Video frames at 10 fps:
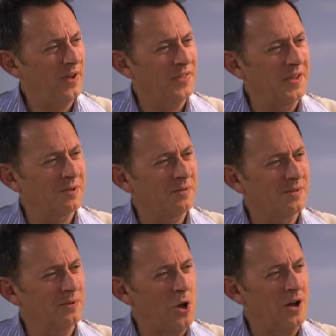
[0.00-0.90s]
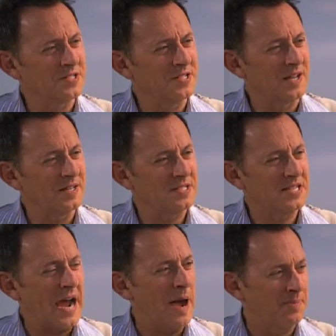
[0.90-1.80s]
I think Lost is like a
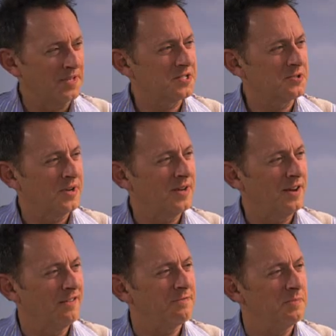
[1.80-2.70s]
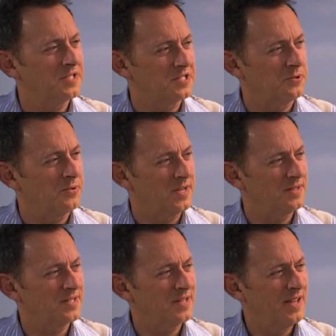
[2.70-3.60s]
tapestry of
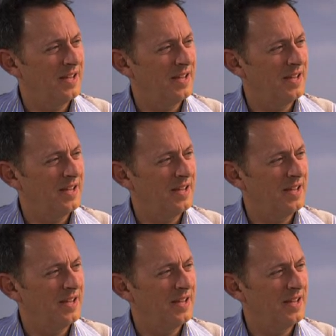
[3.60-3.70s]
mysteries.